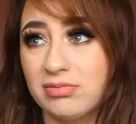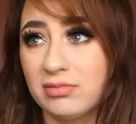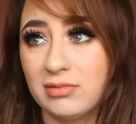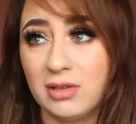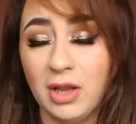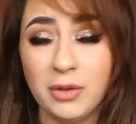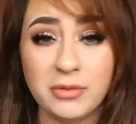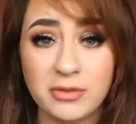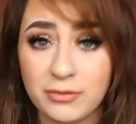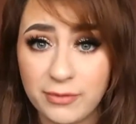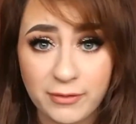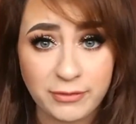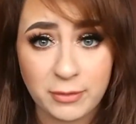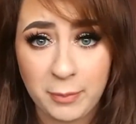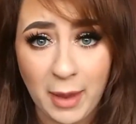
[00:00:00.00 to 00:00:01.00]
close to
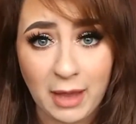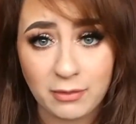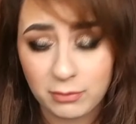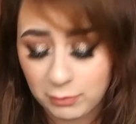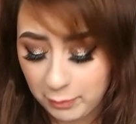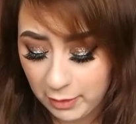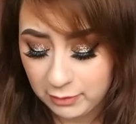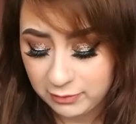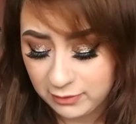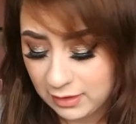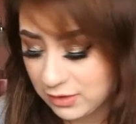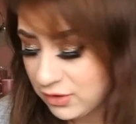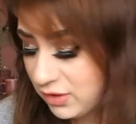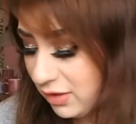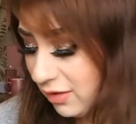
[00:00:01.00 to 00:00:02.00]
£50 with
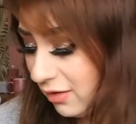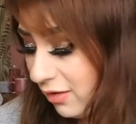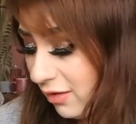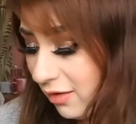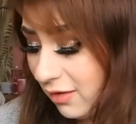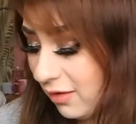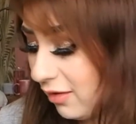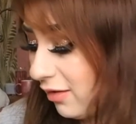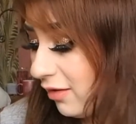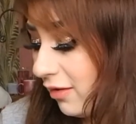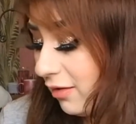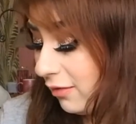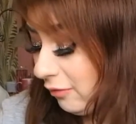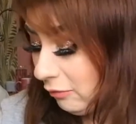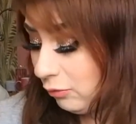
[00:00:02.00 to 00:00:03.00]
postage.
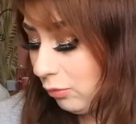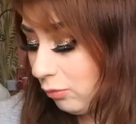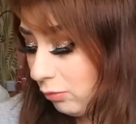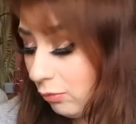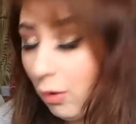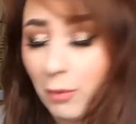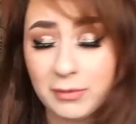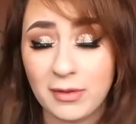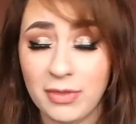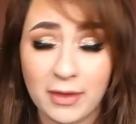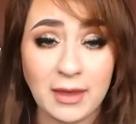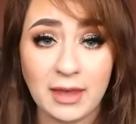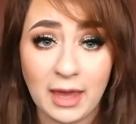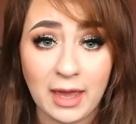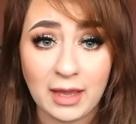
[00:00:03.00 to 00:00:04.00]
What was I
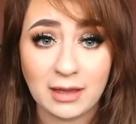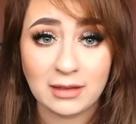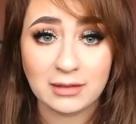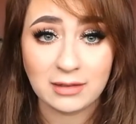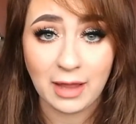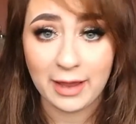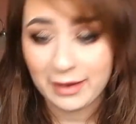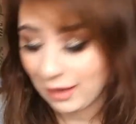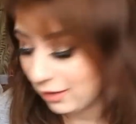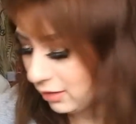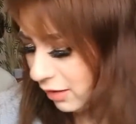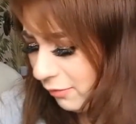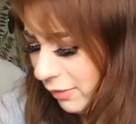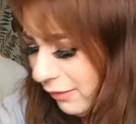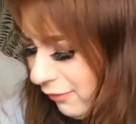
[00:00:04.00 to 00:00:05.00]
thinking? Like, I
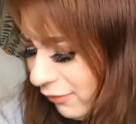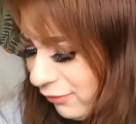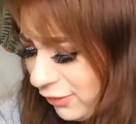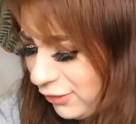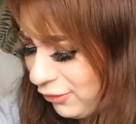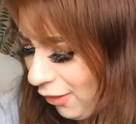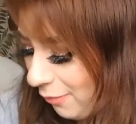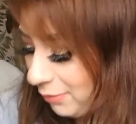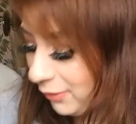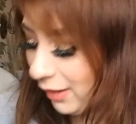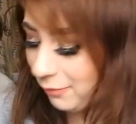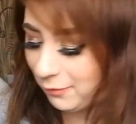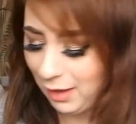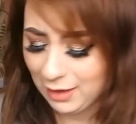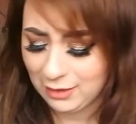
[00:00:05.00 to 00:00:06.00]
can't believe I've just dropped it.
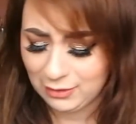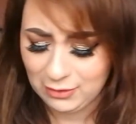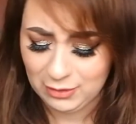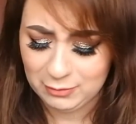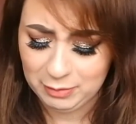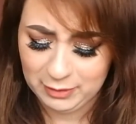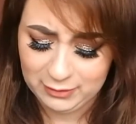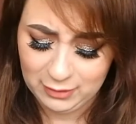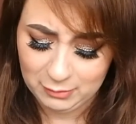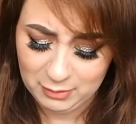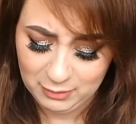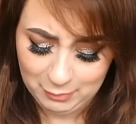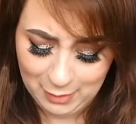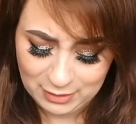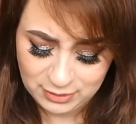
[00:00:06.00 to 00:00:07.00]
I'm kind of gutted. Please don't be
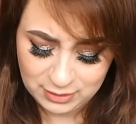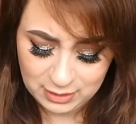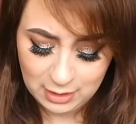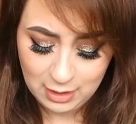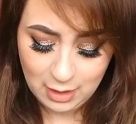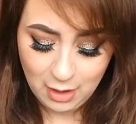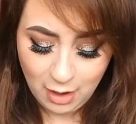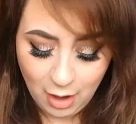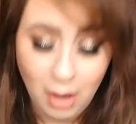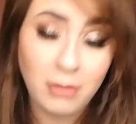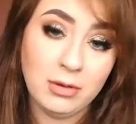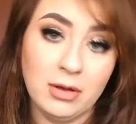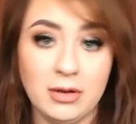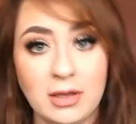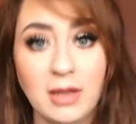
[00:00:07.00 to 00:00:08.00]
smashed. Oh,
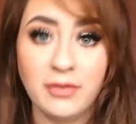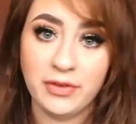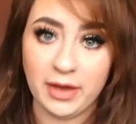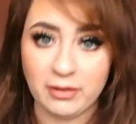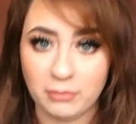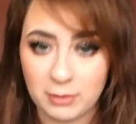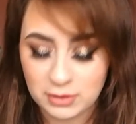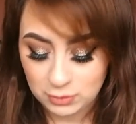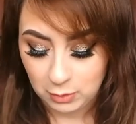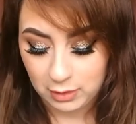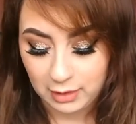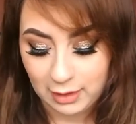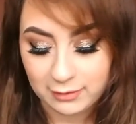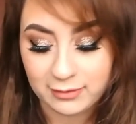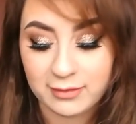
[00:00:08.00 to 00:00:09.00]
look. Guess which one
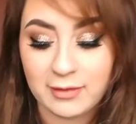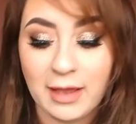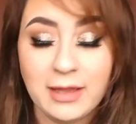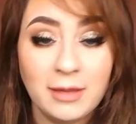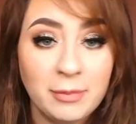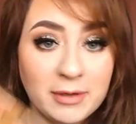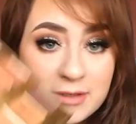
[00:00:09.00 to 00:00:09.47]
has slightly been